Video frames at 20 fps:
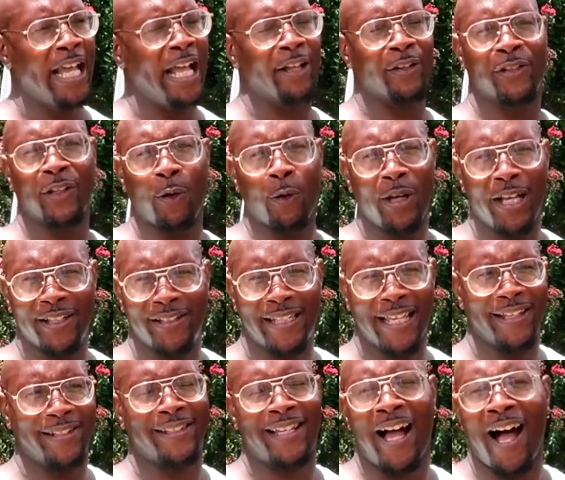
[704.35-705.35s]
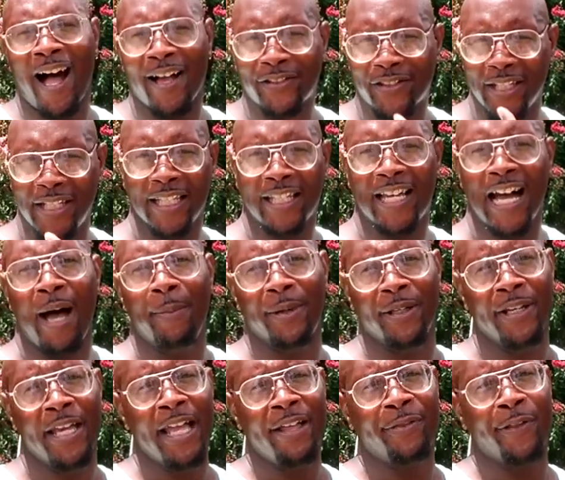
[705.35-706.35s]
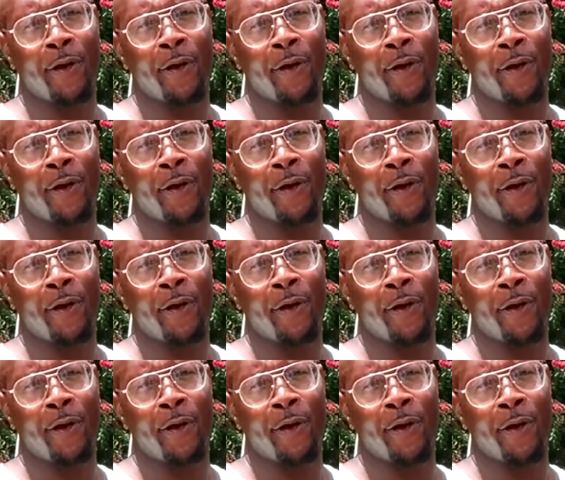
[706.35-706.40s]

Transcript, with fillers: and so it's, it's constantly coming.